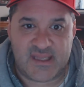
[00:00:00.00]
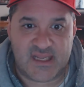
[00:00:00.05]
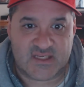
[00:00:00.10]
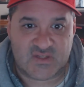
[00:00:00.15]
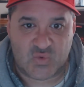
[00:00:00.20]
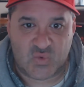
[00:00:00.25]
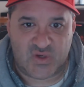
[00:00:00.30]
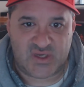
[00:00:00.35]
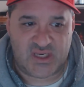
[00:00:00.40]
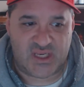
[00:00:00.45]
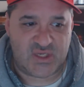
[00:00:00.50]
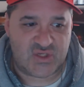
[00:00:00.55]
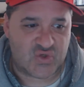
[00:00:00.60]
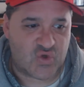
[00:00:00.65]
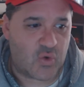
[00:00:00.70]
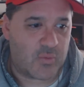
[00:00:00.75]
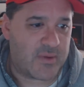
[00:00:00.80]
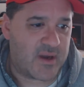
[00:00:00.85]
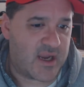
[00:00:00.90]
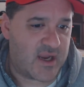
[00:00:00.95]
20 days
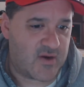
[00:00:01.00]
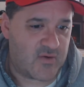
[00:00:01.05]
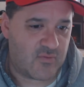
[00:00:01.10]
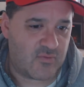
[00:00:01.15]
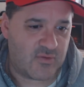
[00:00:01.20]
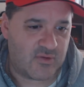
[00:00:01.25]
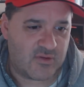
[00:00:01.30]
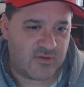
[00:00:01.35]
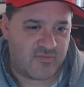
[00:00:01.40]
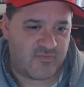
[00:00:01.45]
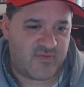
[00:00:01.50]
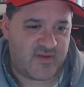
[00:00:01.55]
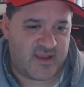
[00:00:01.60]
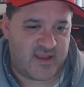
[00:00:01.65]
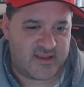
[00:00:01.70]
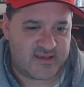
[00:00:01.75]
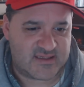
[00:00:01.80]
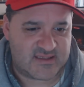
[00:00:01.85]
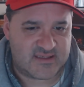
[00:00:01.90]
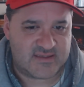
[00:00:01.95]
go by real
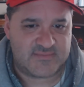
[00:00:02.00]
fast.